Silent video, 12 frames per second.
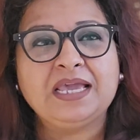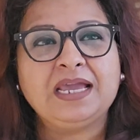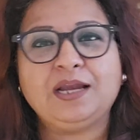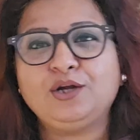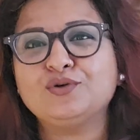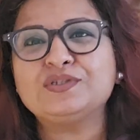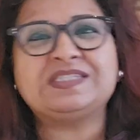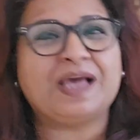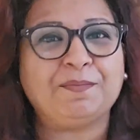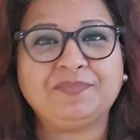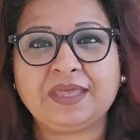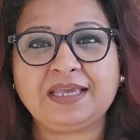into
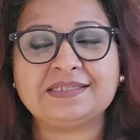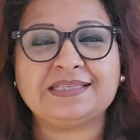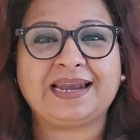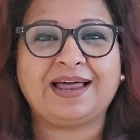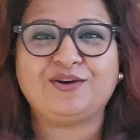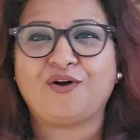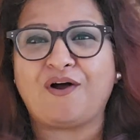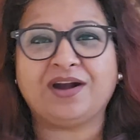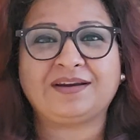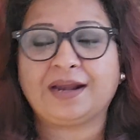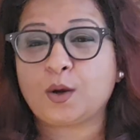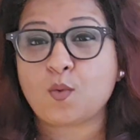some things that are
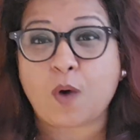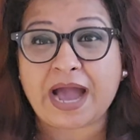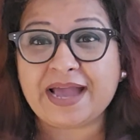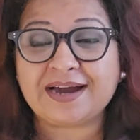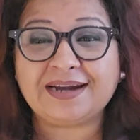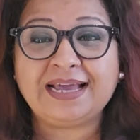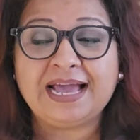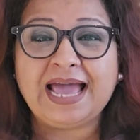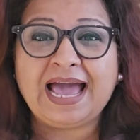not required